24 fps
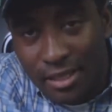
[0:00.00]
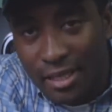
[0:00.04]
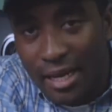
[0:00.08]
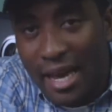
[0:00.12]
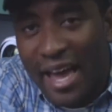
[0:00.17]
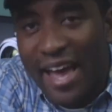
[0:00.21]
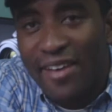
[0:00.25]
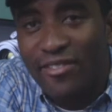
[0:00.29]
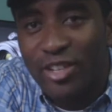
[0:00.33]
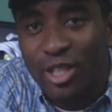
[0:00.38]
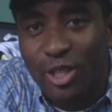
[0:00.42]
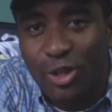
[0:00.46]

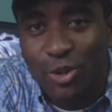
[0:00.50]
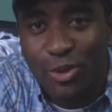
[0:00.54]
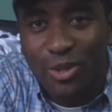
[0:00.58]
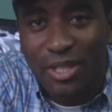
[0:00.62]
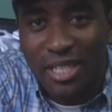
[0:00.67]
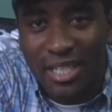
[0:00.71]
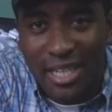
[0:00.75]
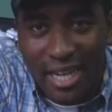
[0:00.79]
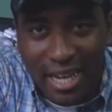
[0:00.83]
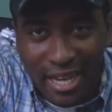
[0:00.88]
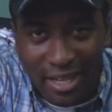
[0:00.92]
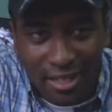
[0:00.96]
haven't used it
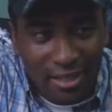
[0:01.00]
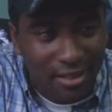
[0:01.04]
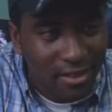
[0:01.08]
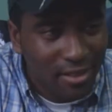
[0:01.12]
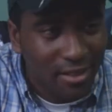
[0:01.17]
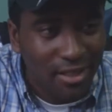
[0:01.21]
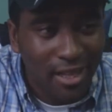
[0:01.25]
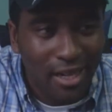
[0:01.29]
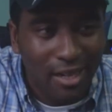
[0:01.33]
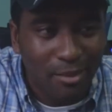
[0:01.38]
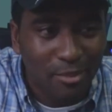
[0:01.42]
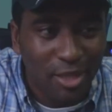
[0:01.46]
yet.
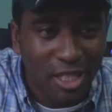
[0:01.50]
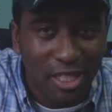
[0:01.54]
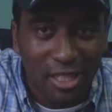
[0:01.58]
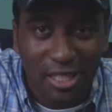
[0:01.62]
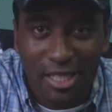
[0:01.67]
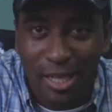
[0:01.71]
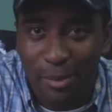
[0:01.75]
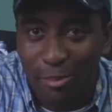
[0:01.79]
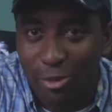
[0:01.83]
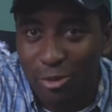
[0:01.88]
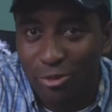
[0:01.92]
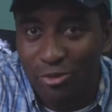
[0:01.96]
That'll be a
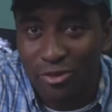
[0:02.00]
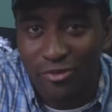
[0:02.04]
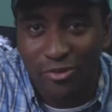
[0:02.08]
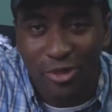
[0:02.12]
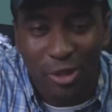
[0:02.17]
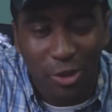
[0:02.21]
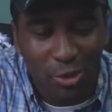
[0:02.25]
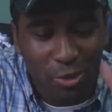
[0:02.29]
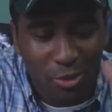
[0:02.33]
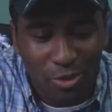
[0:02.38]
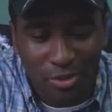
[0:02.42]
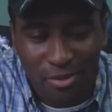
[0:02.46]
separate
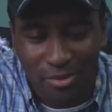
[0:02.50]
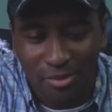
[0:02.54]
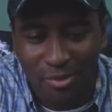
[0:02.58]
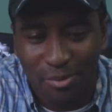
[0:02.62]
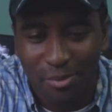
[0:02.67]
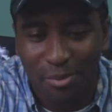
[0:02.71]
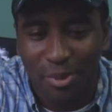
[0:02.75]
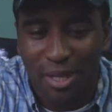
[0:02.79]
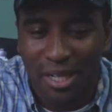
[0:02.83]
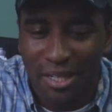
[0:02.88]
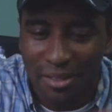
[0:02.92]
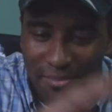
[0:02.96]
review.
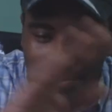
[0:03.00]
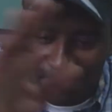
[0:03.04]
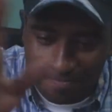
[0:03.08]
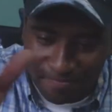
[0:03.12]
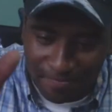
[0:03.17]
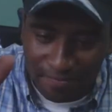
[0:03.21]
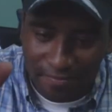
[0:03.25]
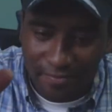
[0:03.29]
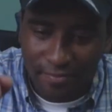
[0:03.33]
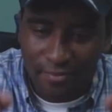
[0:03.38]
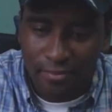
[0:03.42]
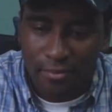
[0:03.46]
But
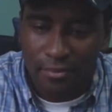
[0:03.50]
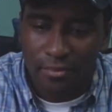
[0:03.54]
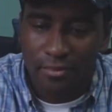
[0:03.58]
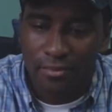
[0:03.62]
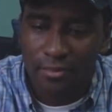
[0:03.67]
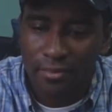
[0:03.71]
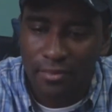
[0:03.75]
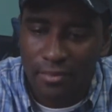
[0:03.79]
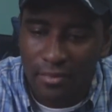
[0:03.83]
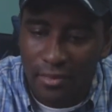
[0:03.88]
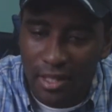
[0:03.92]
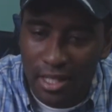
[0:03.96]

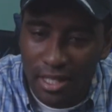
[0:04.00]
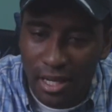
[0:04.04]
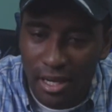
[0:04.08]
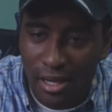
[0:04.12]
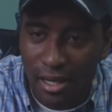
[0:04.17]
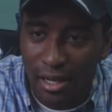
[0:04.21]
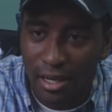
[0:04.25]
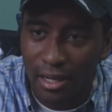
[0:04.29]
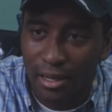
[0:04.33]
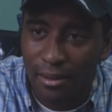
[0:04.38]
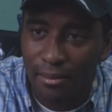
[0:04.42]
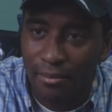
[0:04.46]

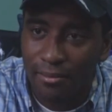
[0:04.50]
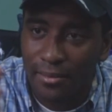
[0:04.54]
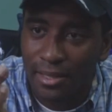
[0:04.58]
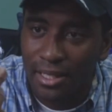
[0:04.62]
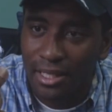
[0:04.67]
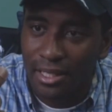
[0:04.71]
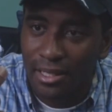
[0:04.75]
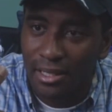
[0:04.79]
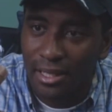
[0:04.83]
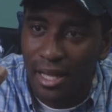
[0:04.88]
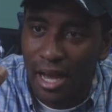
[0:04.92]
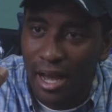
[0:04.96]

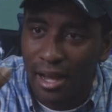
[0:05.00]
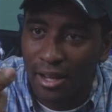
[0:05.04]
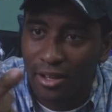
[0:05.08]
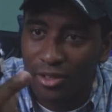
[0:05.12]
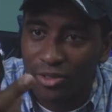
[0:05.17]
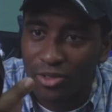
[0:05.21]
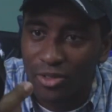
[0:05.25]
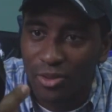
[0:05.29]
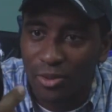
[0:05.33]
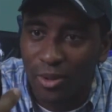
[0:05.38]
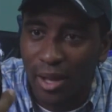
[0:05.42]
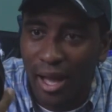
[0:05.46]
I
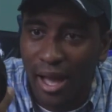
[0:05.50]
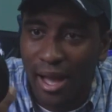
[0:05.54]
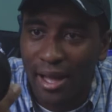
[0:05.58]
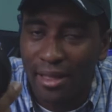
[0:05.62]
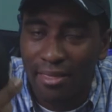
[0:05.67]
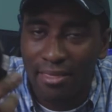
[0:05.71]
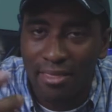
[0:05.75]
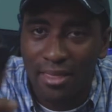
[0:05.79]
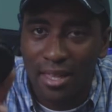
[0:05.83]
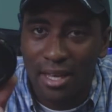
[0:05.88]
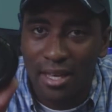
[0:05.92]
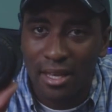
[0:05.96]
also
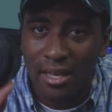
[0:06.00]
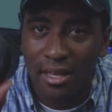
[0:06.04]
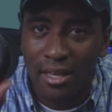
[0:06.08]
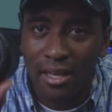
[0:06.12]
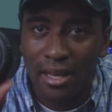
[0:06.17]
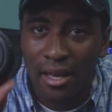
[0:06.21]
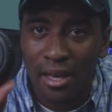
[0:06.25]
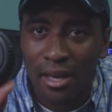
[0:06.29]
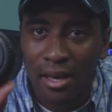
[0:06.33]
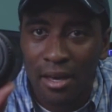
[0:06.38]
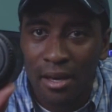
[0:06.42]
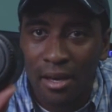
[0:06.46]
got the
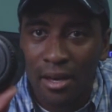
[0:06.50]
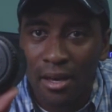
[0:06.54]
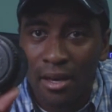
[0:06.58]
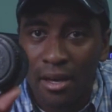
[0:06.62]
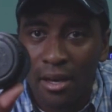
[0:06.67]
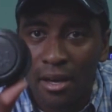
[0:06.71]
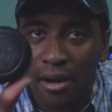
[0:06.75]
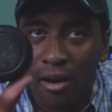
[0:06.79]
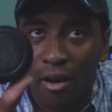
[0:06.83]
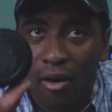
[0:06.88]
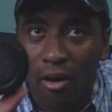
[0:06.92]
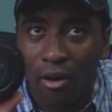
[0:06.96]

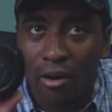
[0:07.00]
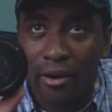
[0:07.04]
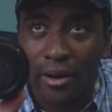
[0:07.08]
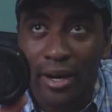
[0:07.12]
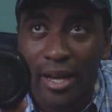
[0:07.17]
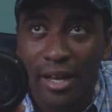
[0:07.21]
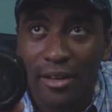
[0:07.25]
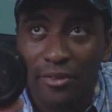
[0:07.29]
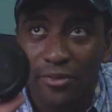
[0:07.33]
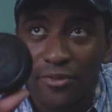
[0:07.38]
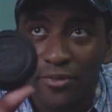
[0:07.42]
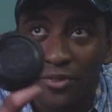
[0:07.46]

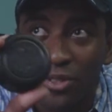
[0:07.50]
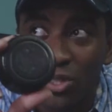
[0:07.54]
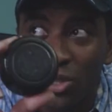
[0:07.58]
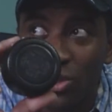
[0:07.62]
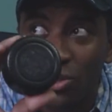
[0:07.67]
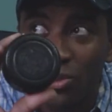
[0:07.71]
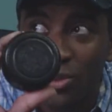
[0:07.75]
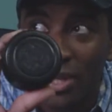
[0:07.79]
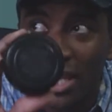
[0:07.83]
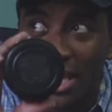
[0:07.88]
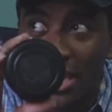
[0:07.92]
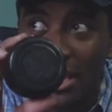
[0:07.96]
RF
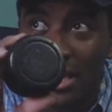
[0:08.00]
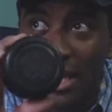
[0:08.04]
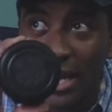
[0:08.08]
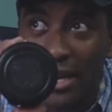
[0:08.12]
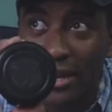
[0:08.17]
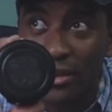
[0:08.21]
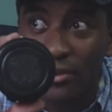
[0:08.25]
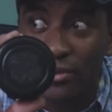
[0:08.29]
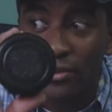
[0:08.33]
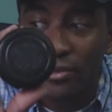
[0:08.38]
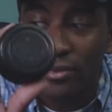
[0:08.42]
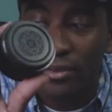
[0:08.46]
to
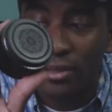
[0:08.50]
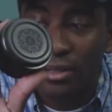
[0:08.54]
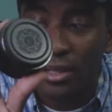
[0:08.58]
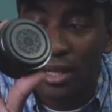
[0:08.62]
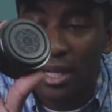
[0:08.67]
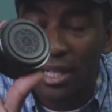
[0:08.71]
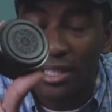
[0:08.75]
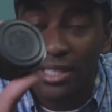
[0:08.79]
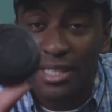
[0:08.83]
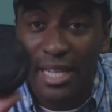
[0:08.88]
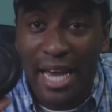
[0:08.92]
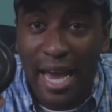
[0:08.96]
EF
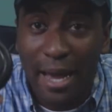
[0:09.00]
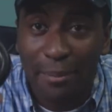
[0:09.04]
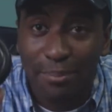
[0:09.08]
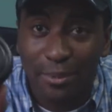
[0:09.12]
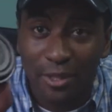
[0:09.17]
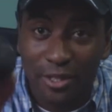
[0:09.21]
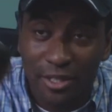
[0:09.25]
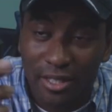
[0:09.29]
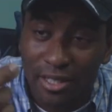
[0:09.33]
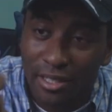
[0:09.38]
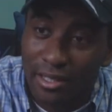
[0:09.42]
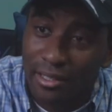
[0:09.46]

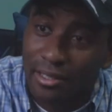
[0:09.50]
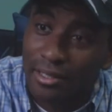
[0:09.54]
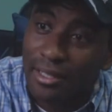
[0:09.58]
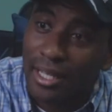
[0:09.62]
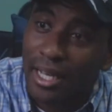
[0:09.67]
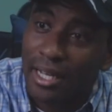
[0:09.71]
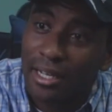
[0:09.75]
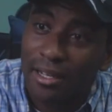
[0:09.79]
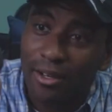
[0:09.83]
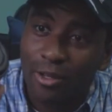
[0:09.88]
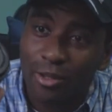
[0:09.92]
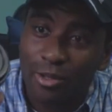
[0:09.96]
adapter
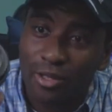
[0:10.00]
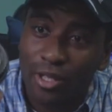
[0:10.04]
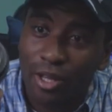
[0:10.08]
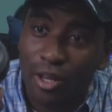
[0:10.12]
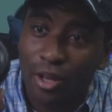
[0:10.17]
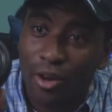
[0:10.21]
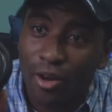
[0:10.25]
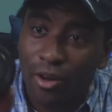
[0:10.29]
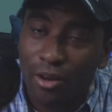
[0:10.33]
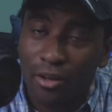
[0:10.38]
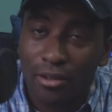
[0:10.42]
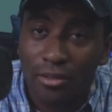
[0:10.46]
that goes
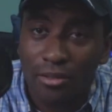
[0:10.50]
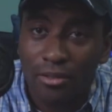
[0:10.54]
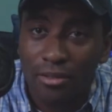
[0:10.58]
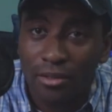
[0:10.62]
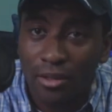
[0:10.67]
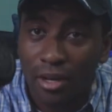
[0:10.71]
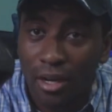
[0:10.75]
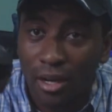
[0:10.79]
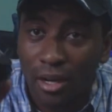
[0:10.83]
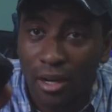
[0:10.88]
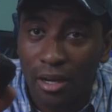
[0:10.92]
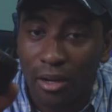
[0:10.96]
along
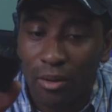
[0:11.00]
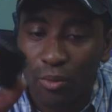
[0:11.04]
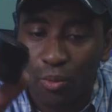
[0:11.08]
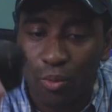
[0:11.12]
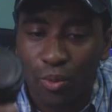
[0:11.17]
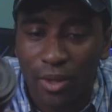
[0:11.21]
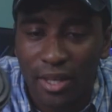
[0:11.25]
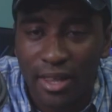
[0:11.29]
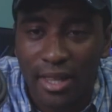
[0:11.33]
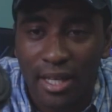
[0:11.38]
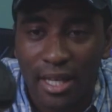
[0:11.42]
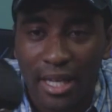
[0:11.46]

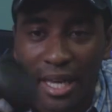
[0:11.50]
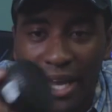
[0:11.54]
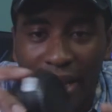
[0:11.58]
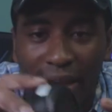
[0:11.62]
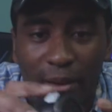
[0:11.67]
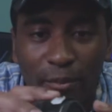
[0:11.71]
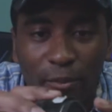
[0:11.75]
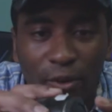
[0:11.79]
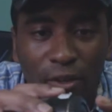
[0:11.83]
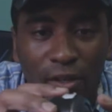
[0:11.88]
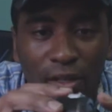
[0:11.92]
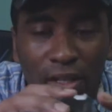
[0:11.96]
with the
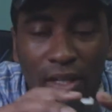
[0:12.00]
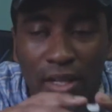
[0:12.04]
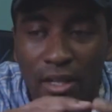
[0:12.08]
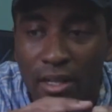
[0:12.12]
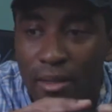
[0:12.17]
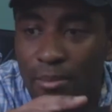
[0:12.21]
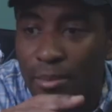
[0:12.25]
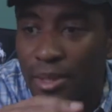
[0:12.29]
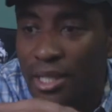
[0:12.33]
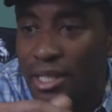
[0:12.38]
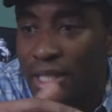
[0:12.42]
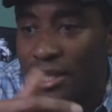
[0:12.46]
camera,
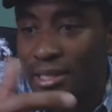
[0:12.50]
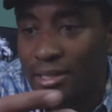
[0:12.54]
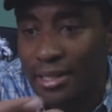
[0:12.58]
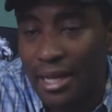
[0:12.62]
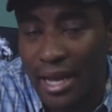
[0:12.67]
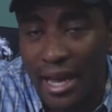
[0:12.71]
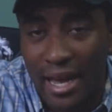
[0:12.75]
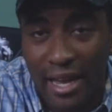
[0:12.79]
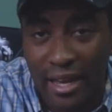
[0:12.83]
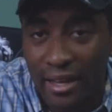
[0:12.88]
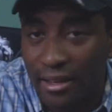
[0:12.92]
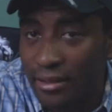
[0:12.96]
because I
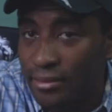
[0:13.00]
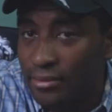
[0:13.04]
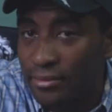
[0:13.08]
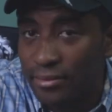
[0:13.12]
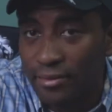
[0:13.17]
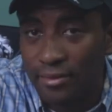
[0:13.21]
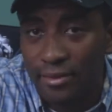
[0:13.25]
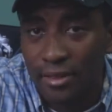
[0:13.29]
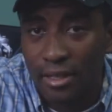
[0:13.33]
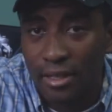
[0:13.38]
have,